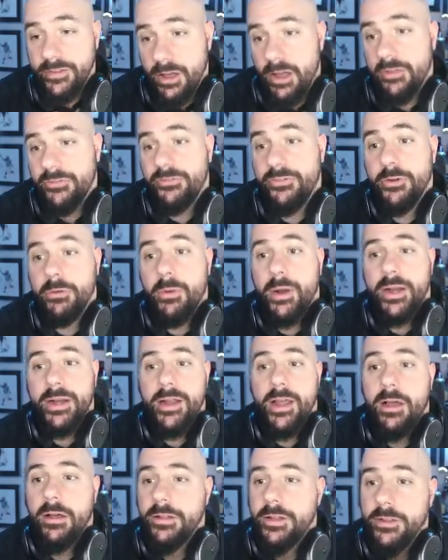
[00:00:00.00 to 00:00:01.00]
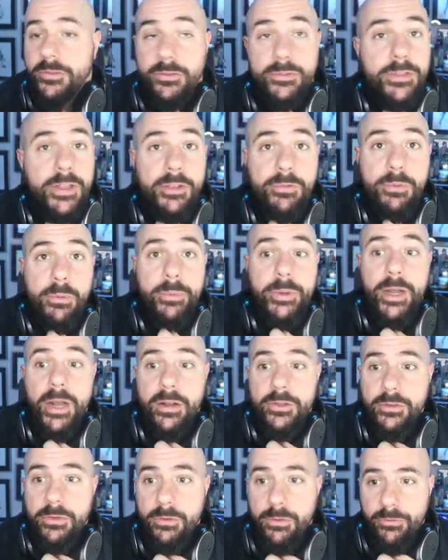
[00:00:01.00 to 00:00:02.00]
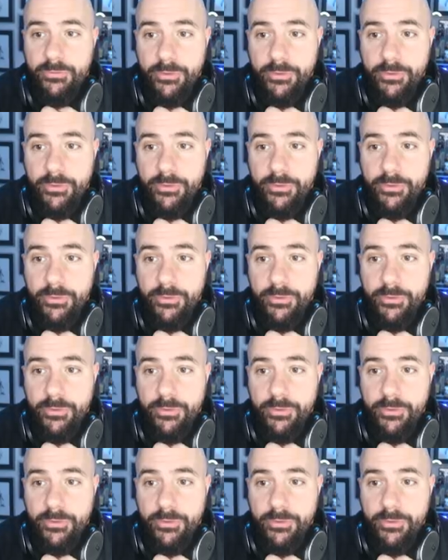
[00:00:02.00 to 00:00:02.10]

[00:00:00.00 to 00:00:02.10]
how I feel right now, and that's what we got to do.